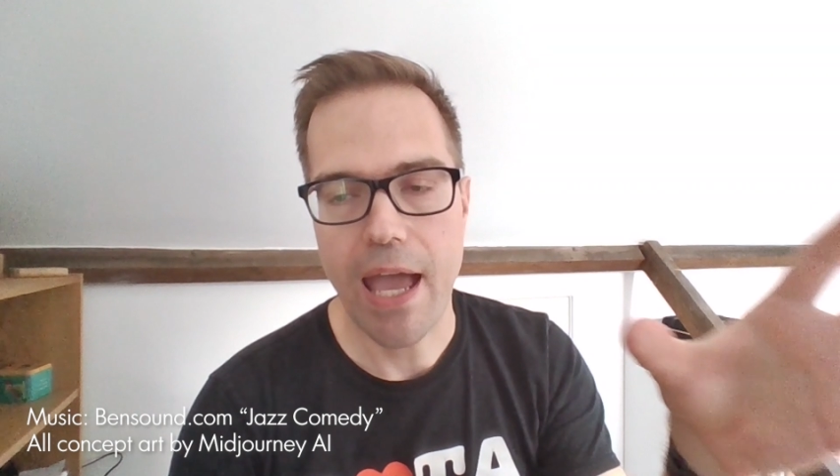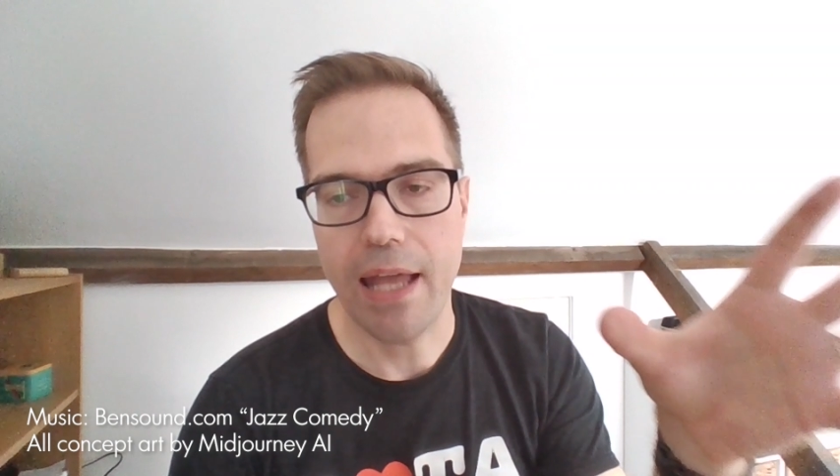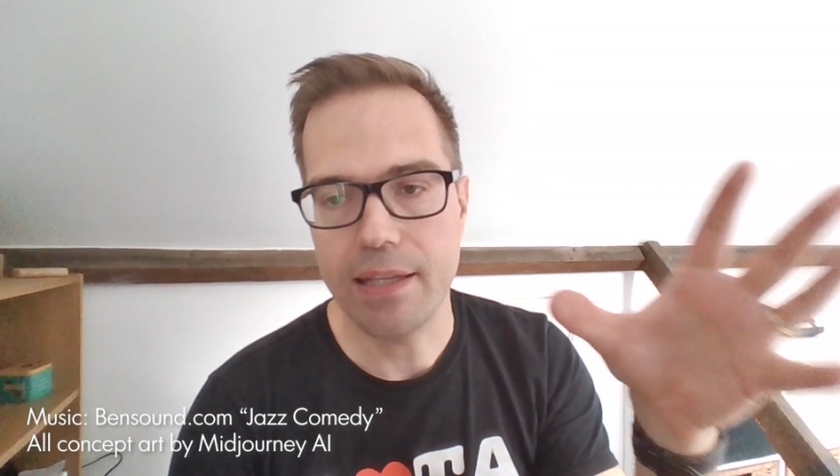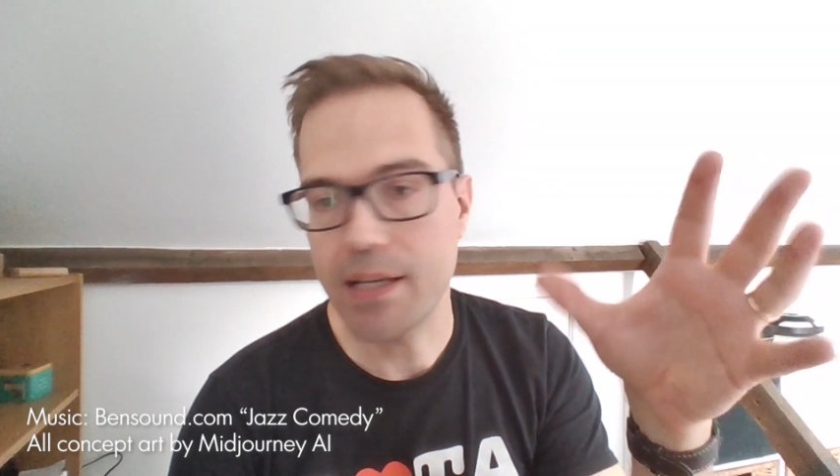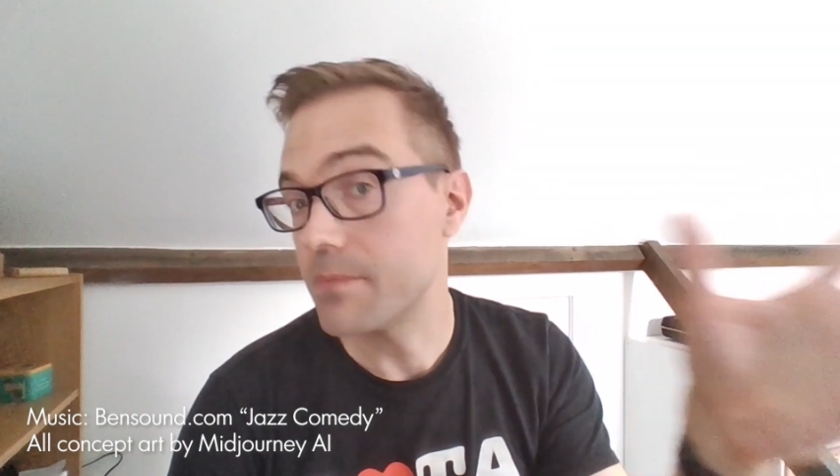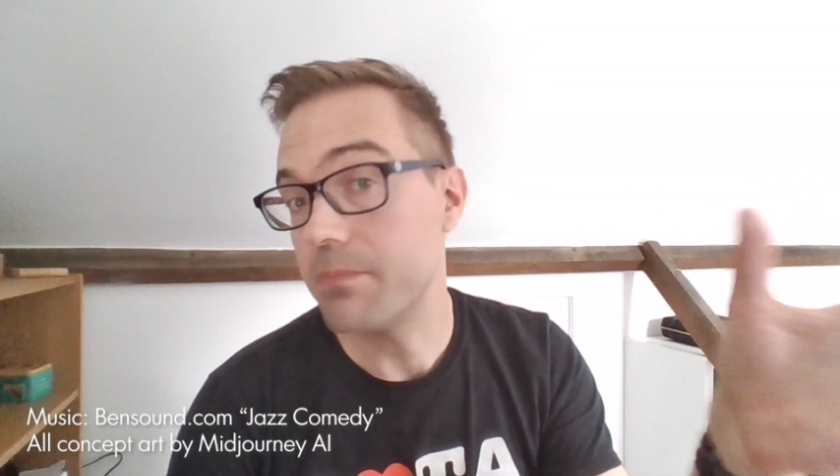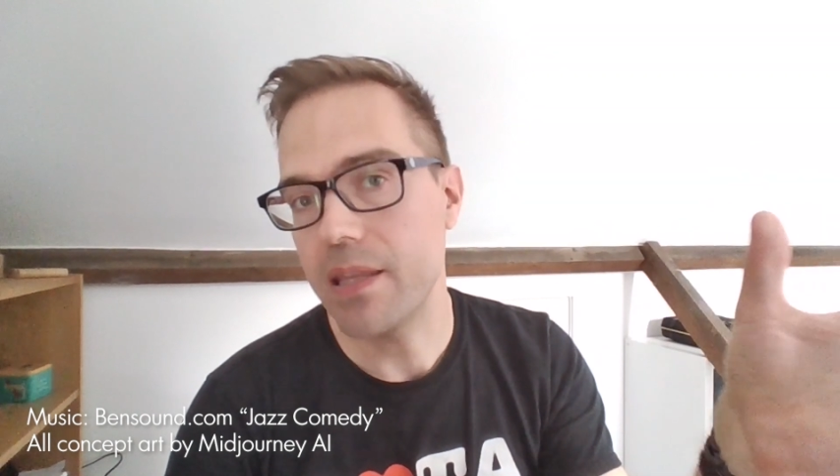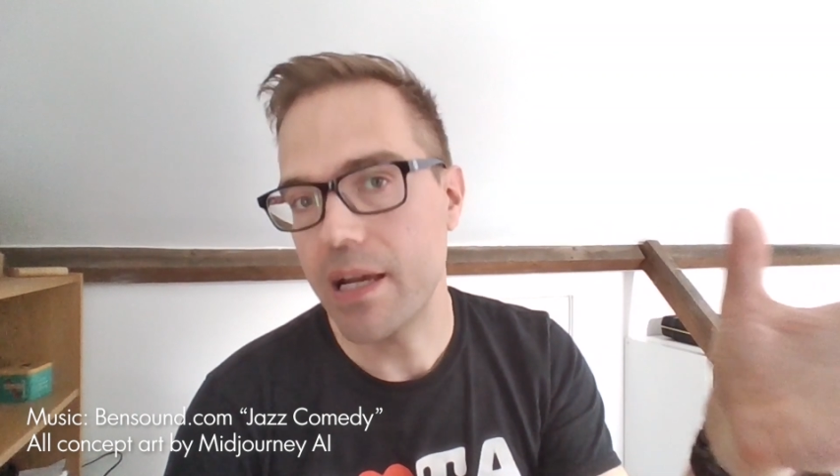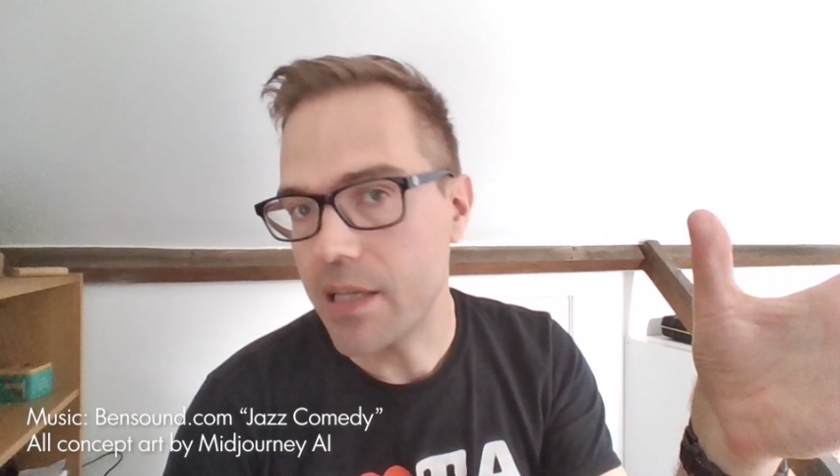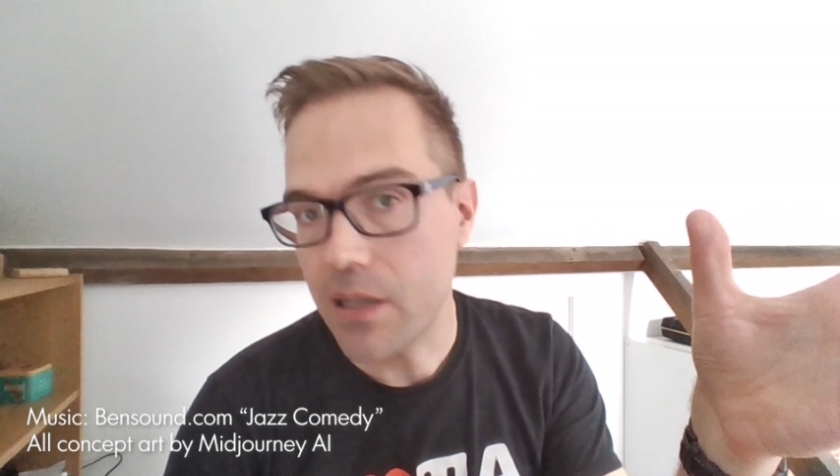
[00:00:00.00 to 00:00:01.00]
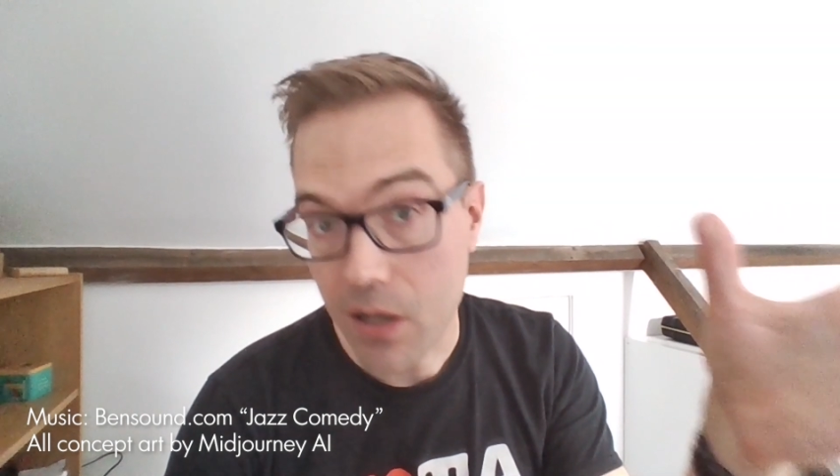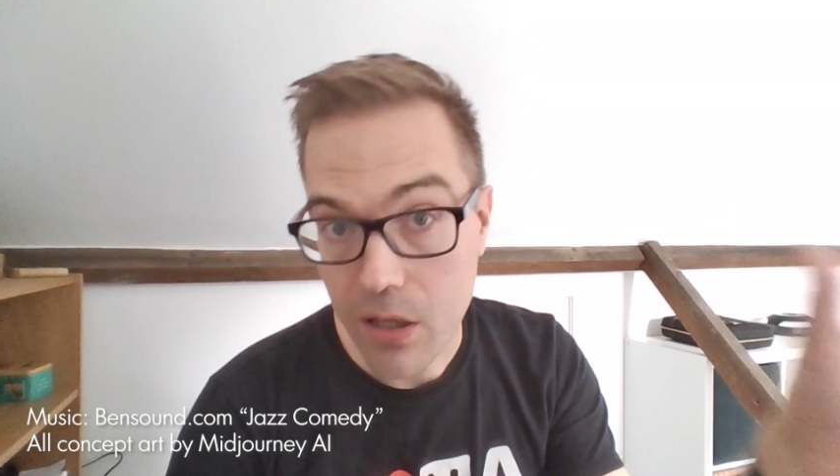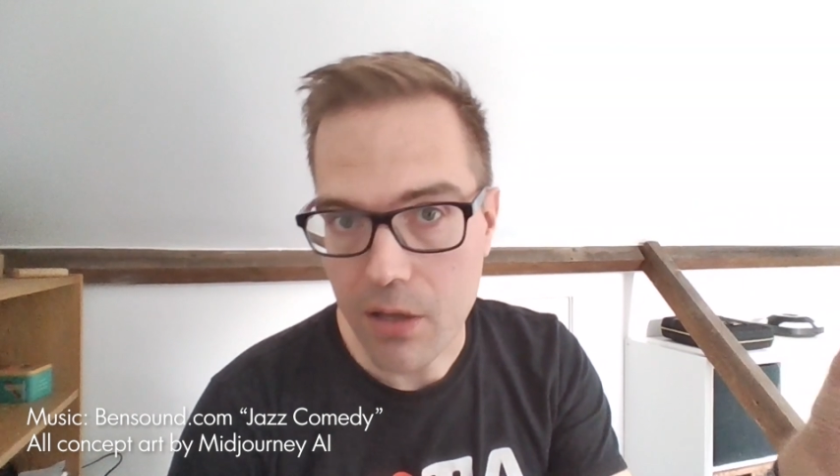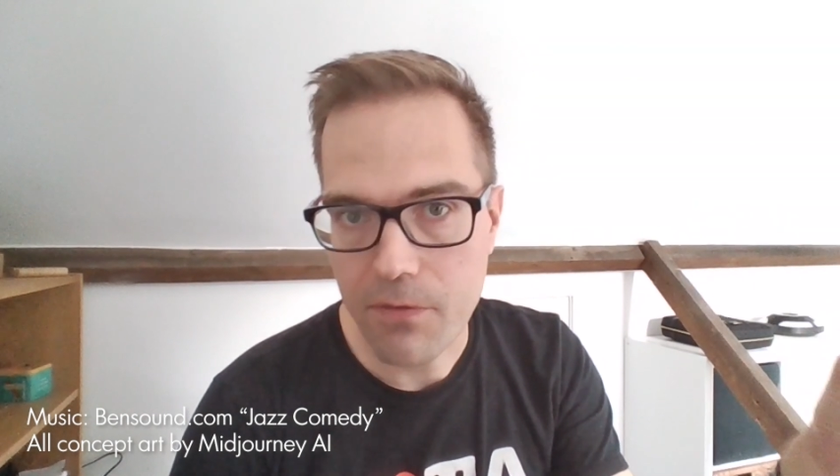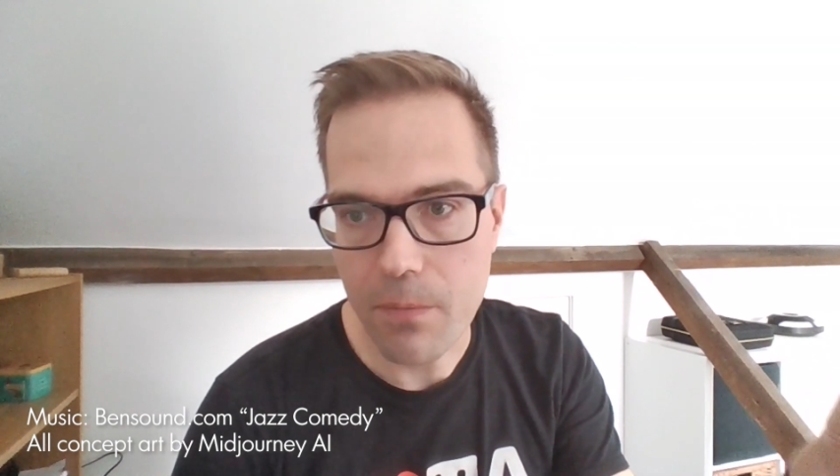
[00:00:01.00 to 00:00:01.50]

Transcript: And it doesn't mean that I didn't learn